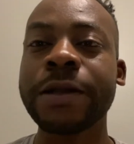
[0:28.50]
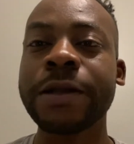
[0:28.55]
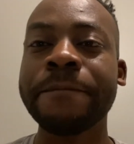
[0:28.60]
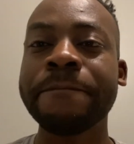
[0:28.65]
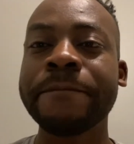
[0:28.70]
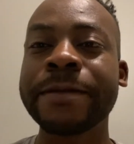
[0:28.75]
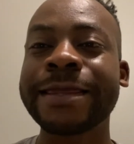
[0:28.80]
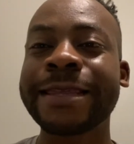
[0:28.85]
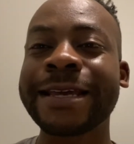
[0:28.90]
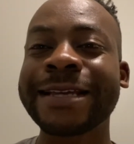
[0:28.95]

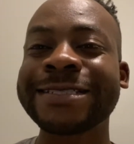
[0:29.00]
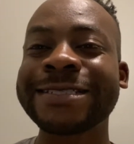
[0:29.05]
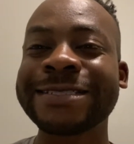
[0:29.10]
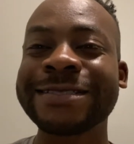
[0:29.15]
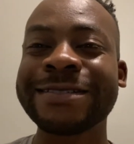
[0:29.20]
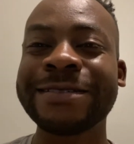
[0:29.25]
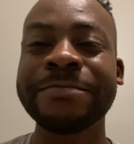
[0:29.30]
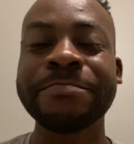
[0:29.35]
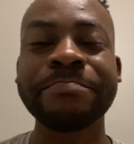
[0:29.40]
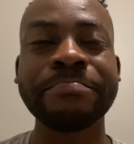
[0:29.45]
But that
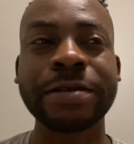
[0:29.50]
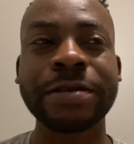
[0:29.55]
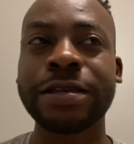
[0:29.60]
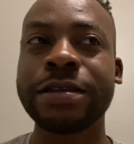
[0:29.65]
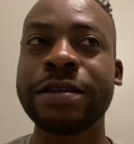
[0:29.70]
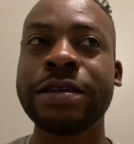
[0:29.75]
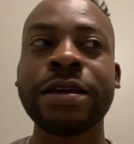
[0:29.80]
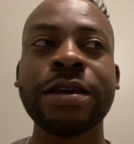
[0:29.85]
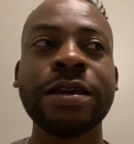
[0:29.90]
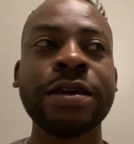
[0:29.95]
shouldn't
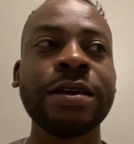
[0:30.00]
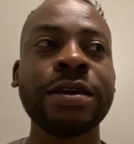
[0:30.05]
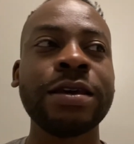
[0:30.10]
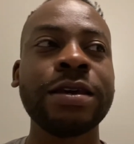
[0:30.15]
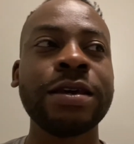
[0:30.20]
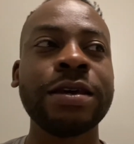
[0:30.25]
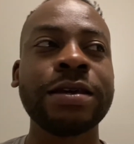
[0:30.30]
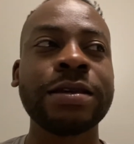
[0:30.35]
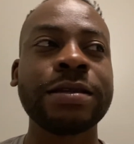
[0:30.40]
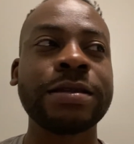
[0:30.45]
be
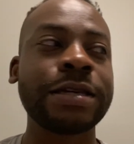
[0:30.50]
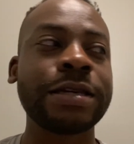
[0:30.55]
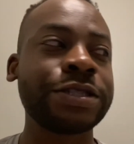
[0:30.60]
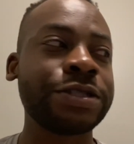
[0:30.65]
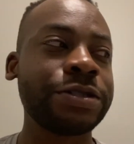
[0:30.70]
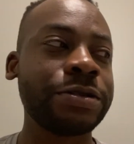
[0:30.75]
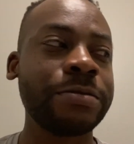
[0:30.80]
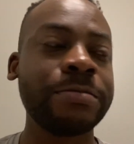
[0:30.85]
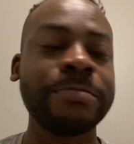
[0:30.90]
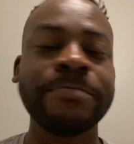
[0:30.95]
that
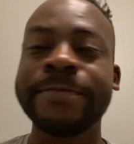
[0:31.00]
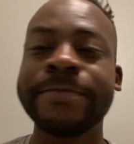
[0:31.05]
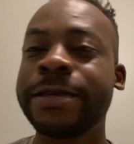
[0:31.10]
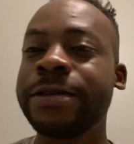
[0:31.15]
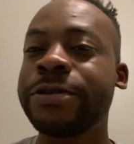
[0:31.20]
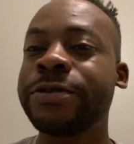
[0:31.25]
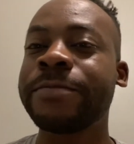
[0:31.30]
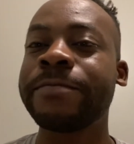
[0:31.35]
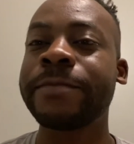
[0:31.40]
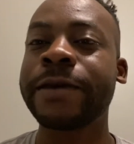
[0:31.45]
shouldn't be
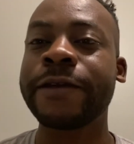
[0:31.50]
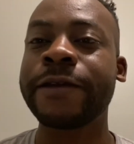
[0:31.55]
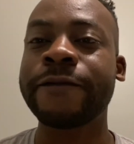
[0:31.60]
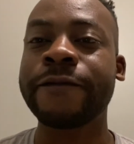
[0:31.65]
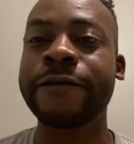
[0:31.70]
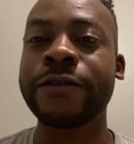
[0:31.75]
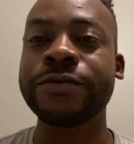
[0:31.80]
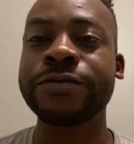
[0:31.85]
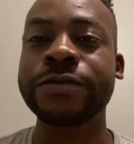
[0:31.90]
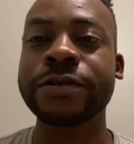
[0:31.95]
your main
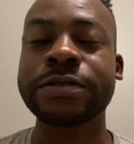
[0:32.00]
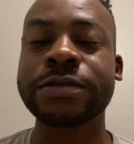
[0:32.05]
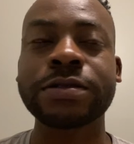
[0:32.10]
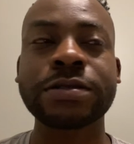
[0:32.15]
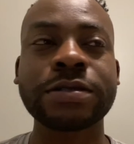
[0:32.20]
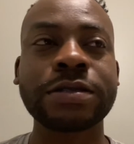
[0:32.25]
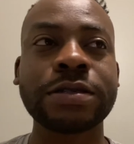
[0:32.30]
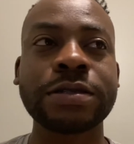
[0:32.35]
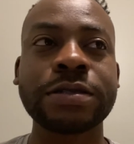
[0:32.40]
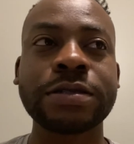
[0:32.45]
focus
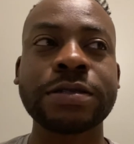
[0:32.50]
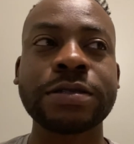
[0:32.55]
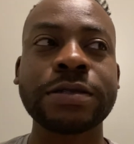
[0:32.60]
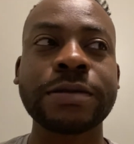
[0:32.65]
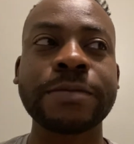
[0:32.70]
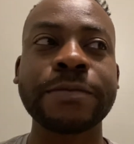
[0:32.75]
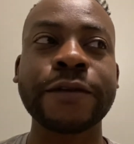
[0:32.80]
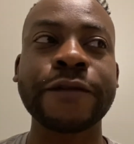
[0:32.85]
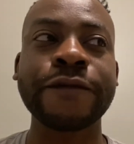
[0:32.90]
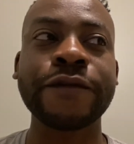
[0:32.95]
because i
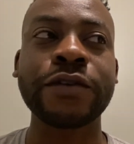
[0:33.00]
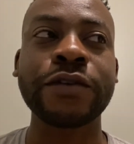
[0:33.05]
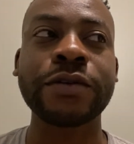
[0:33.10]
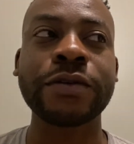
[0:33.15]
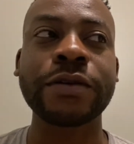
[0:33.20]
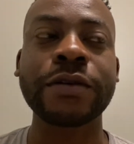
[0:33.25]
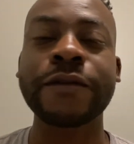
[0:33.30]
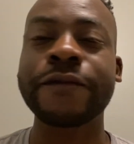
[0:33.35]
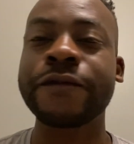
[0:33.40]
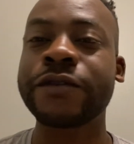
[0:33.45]
mean if you're
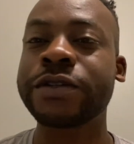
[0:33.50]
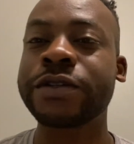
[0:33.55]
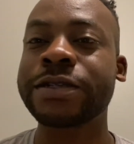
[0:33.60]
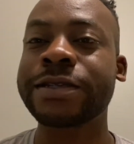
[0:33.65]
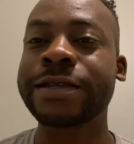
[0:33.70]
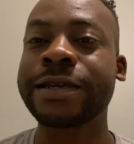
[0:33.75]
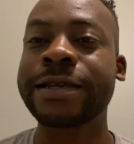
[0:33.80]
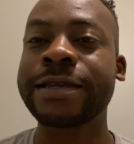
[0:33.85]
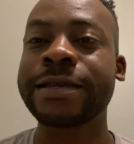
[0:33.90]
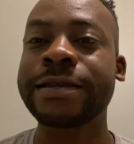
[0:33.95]
if you're just
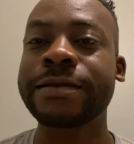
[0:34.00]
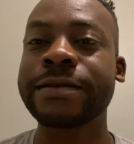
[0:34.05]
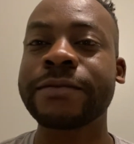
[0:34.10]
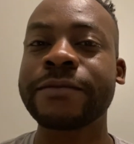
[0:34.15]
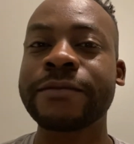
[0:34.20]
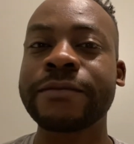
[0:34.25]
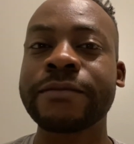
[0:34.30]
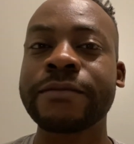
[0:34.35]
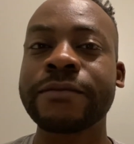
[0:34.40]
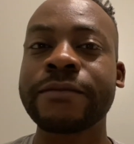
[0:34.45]
getting
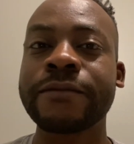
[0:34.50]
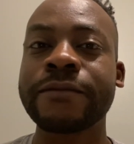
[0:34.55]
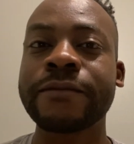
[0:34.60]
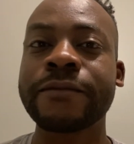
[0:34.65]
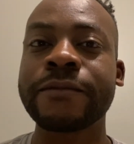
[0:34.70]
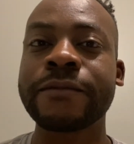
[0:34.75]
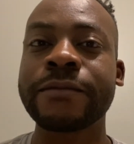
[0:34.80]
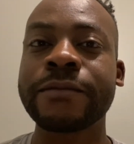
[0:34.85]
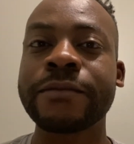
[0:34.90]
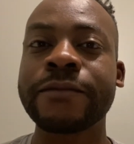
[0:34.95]

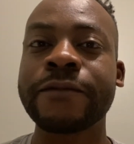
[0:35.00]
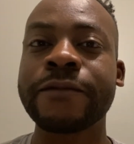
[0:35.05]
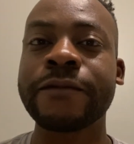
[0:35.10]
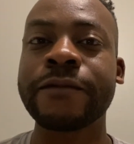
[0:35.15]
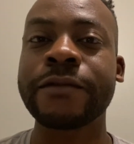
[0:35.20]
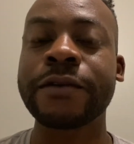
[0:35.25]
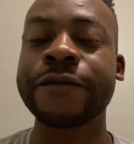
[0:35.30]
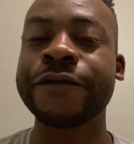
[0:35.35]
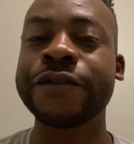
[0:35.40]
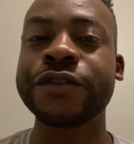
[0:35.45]

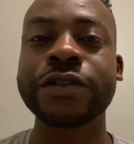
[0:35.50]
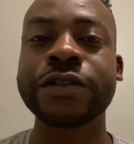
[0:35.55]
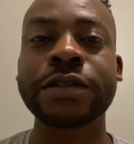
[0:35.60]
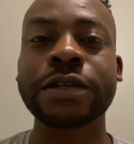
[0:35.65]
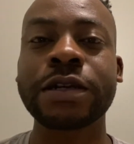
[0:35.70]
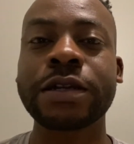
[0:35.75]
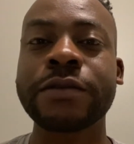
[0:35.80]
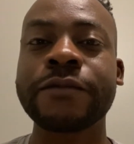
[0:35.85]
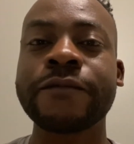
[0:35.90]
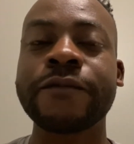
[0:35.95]
if you're just
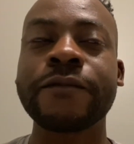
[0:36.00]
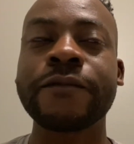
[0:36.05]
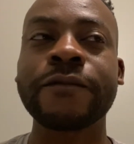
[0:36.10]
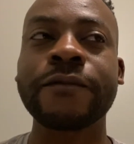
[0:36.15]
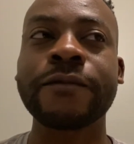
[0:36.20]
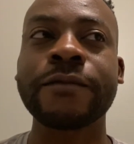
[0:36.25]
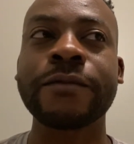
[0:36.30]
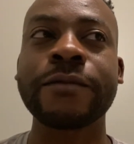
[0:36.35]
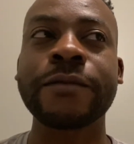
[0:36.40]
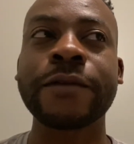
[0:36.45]
getting
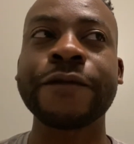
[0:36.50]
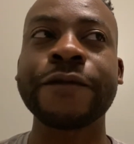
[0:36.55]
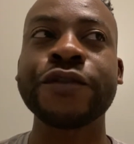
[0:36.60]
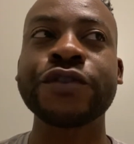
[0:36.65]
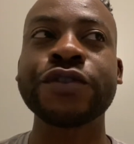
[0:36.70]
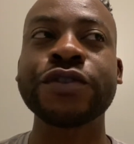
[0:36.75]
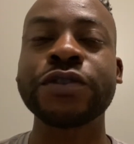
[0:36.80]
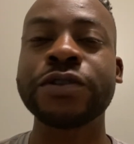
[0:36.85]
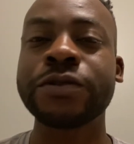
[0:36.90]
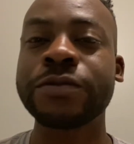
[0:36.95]
if you're
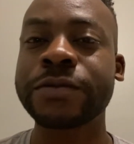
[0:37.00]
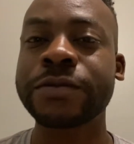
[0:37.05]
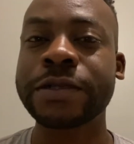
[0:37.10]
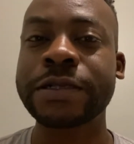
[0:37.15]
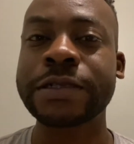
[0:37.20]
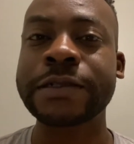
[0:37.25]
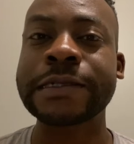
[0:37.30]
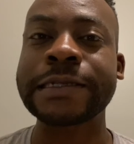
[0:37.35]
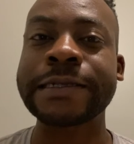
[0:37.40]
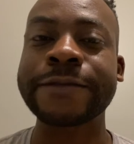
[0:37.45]
just doing
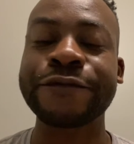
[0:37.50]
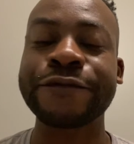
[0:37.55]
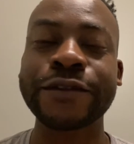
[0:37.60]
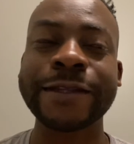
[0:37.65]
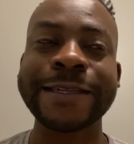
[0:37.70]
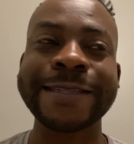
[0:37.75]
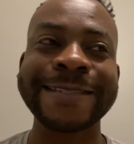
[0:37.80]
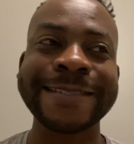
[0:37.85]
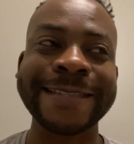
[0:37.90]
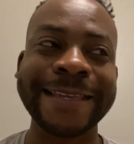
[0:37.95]
just for the
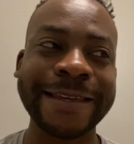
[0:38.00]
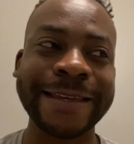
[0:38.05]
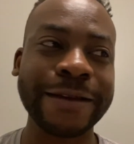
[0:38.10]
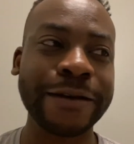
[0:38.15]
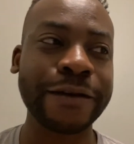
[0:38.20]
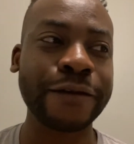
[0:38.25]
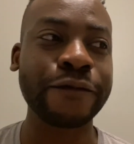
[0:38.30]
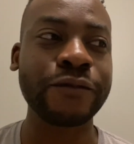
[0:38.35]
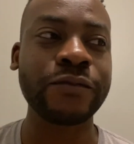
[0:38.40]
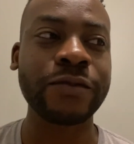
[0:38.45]
sake
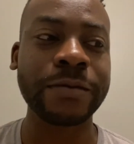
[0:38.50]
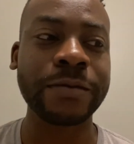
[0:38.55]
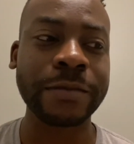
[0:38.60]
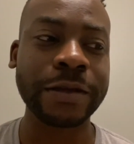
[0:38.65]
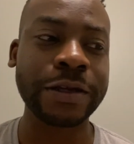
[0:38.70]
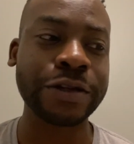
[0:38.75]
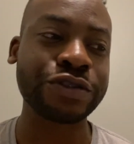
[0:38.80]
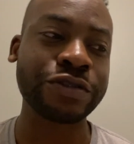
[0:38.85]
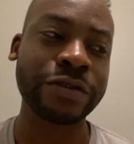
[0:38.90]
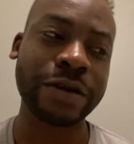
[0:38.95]
of woman
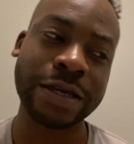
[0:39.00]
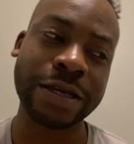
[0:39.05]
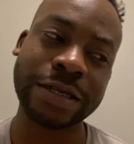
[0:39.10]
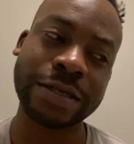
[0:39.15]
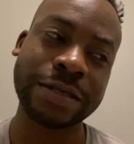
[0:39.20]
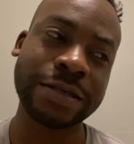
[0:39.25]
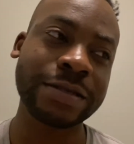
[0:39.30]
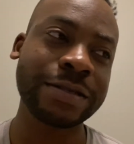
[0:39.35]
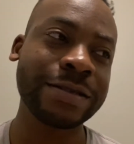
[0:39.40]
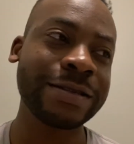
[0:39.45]

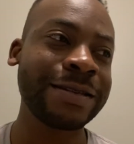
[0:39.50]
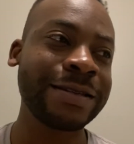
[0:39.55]
attraction